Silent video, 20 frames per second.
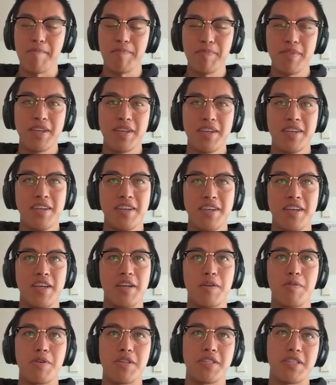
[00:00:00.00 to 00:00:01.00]
It
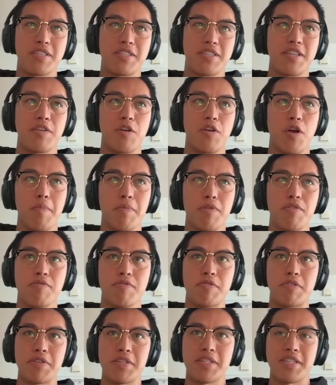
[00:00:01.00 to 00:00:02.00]
mm-hmm. was just a normal
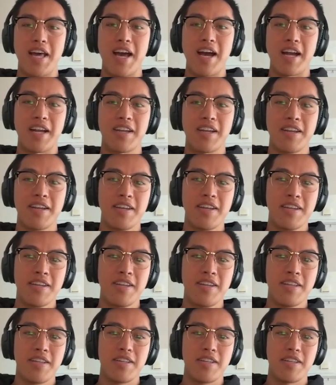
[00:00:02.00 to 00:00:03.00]
full stack
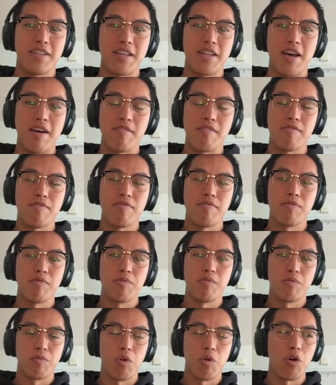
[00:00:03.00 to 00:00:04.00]
dev
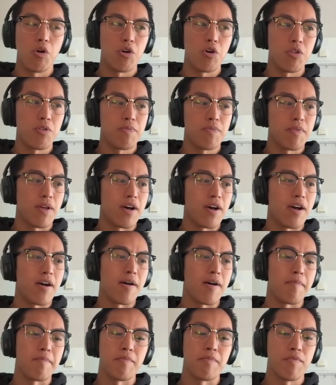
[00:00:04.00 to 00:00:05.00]
role
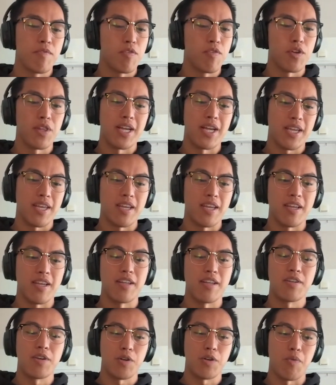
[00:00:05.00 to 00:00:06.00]
um, for like an
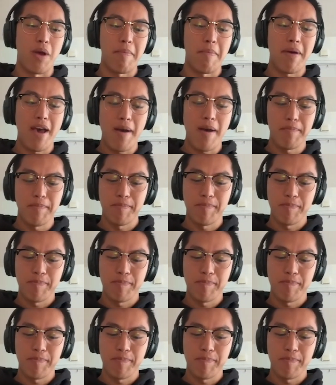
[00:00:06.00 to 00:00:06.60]
internal web app,